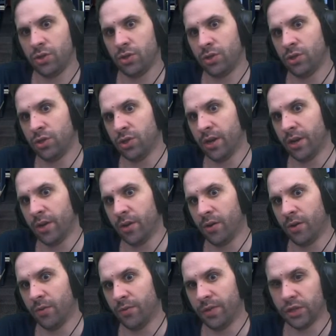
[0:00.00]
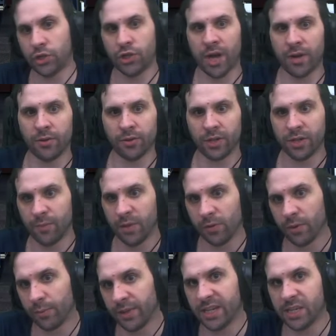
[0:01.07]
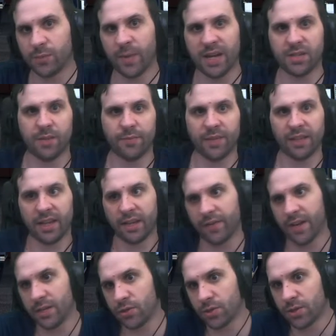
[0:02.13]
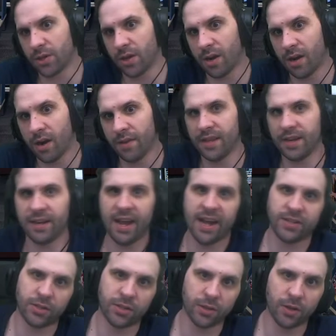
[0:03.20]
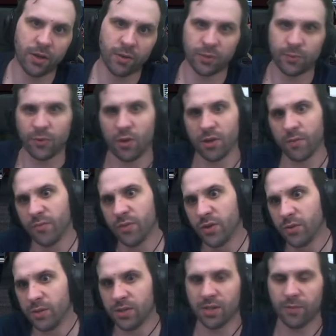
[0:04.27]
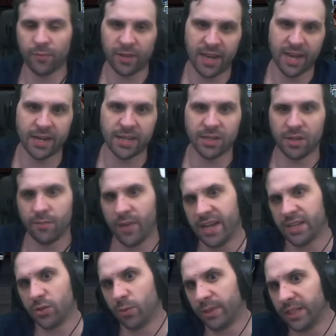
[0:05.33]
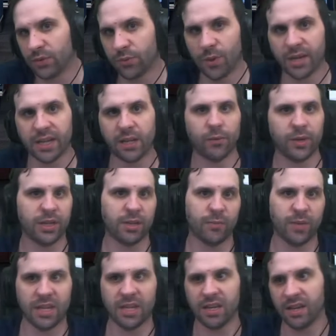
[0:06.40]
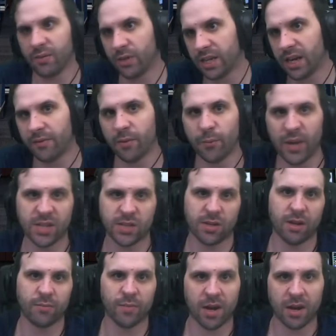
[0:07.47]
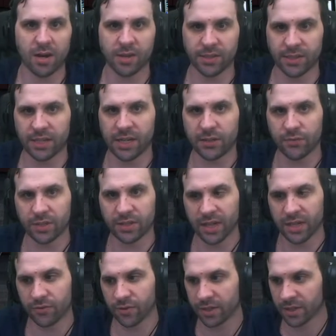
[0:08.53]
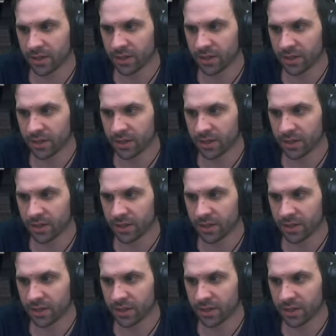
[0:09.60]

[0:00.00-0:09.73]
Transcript: you know, the shuttle could be replaced by something like Venture Star, and then NASA could go explore the moons and the planets, and by 2020 we could be we could have a base on Mars, etc., etc.